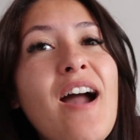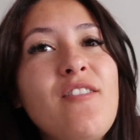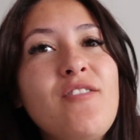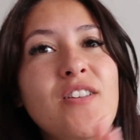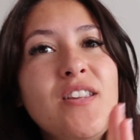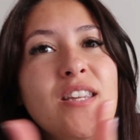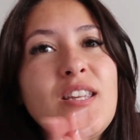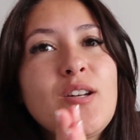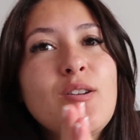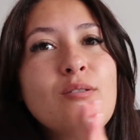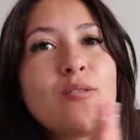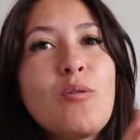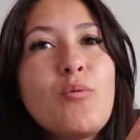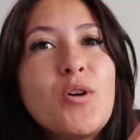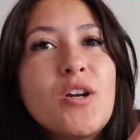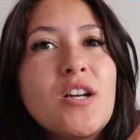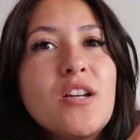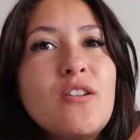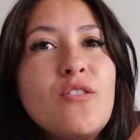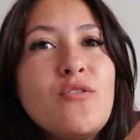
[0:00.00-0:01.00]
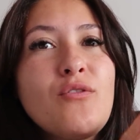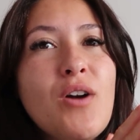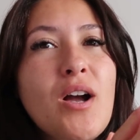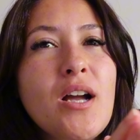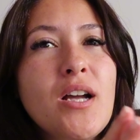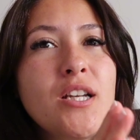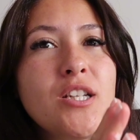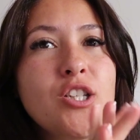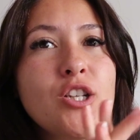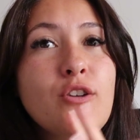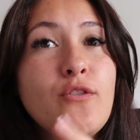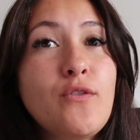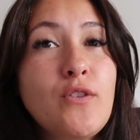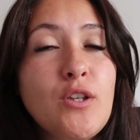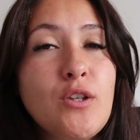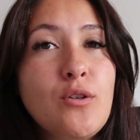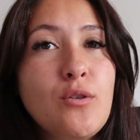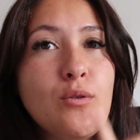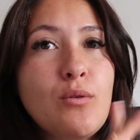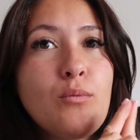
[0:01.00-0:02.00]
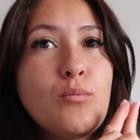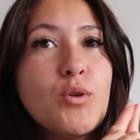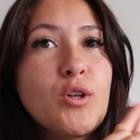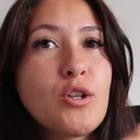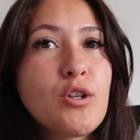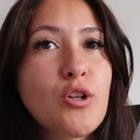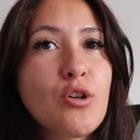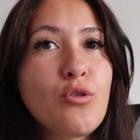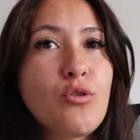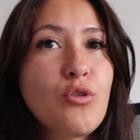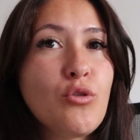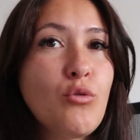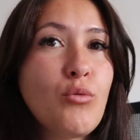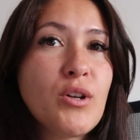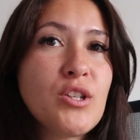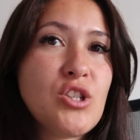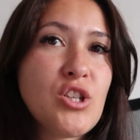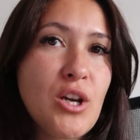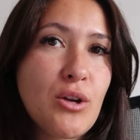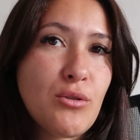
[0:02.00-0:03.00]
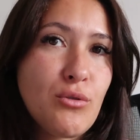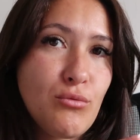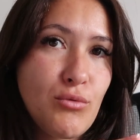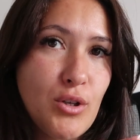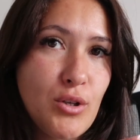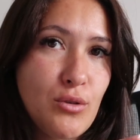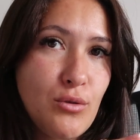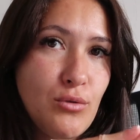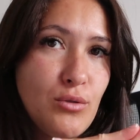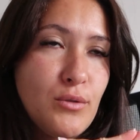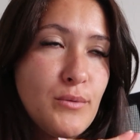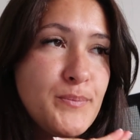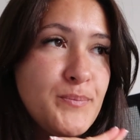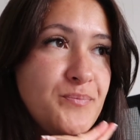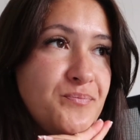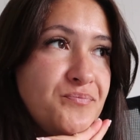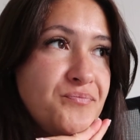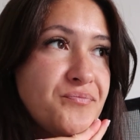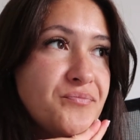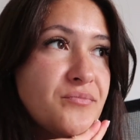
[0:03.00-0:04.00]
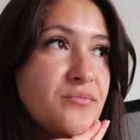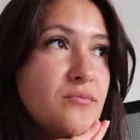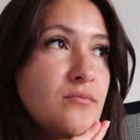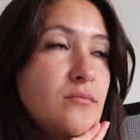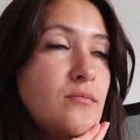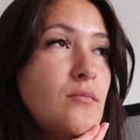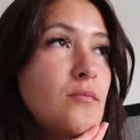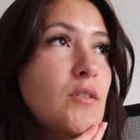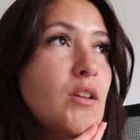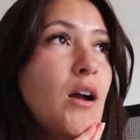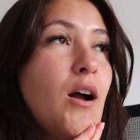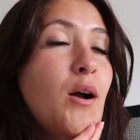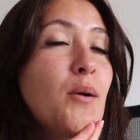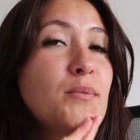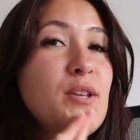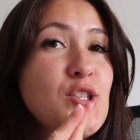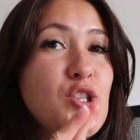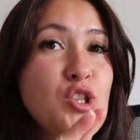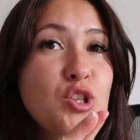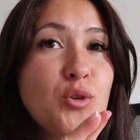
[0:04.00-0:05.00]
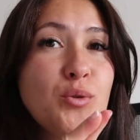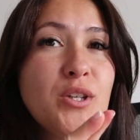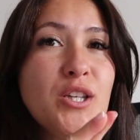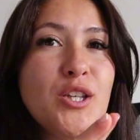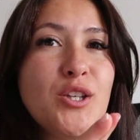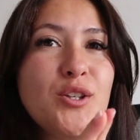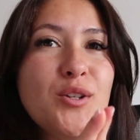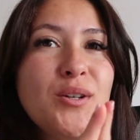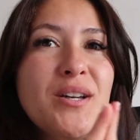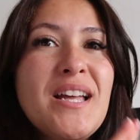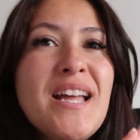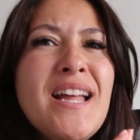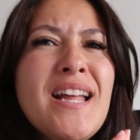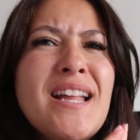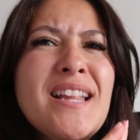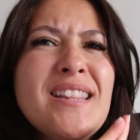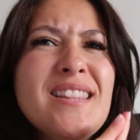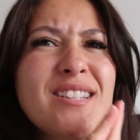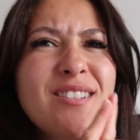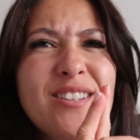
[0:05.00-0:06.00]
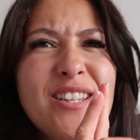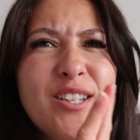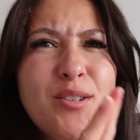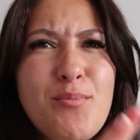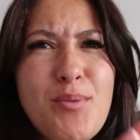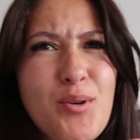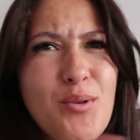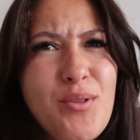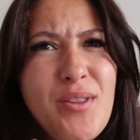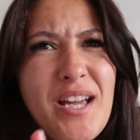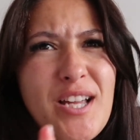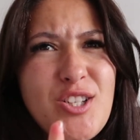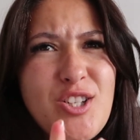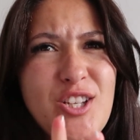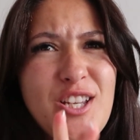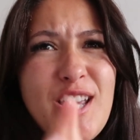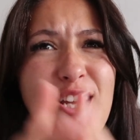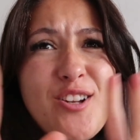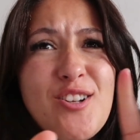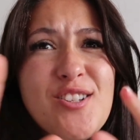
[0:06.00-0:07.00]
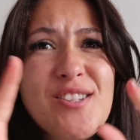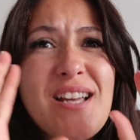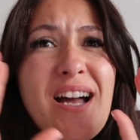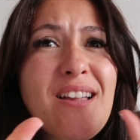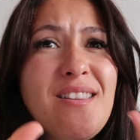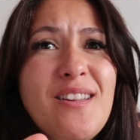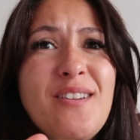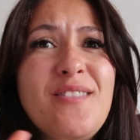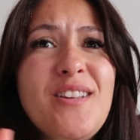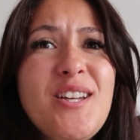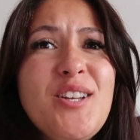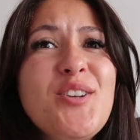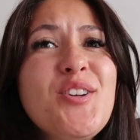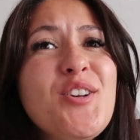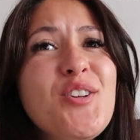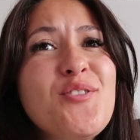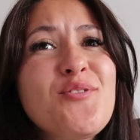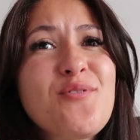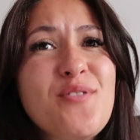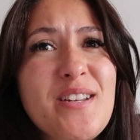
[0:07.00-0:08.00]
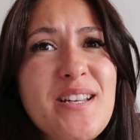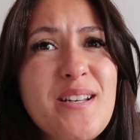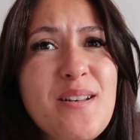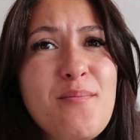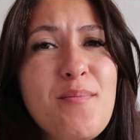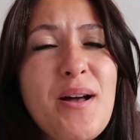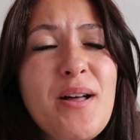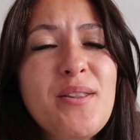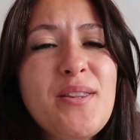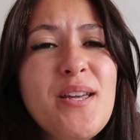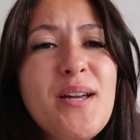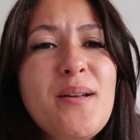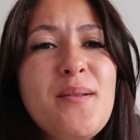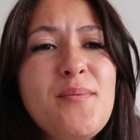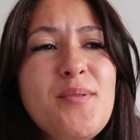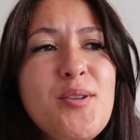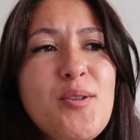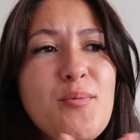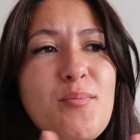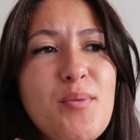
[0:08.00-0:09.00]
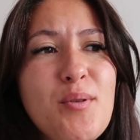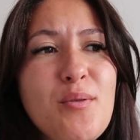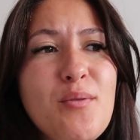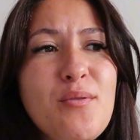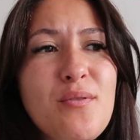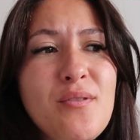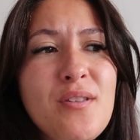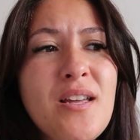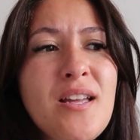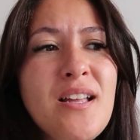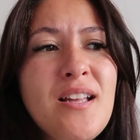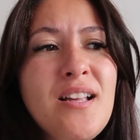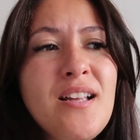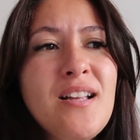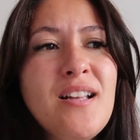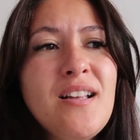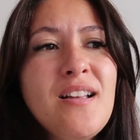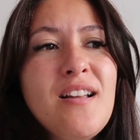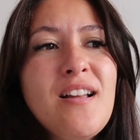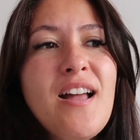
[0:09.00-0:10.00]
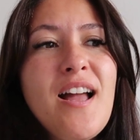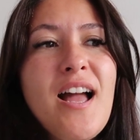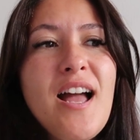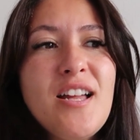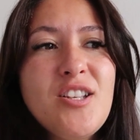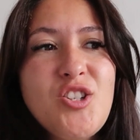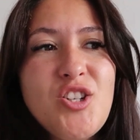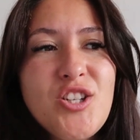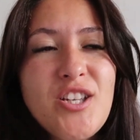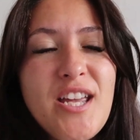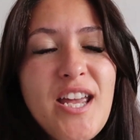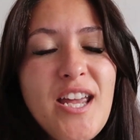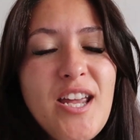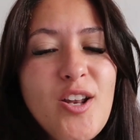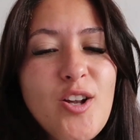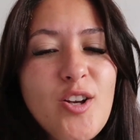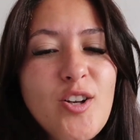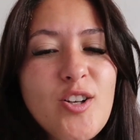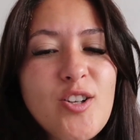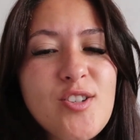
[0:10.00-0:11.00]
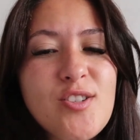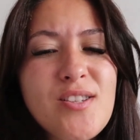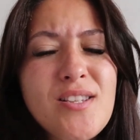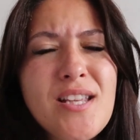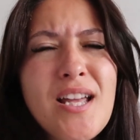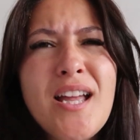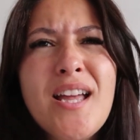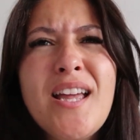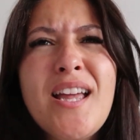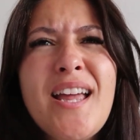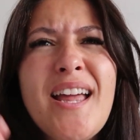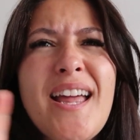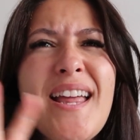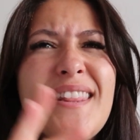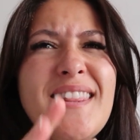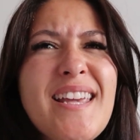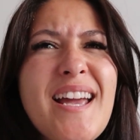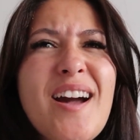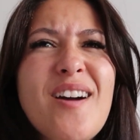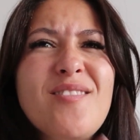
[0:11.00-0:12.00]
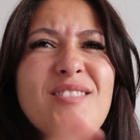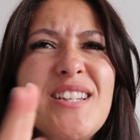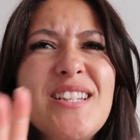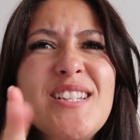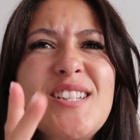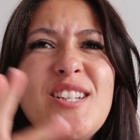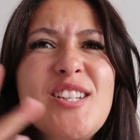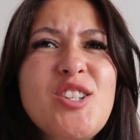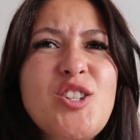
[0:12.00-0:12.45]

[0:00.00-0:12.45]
I feel like we're gonna find a few. We're gonna go to the one down the road. That's so cute. They're like both educators. I love that you can read about them. They're both educators, and they have like an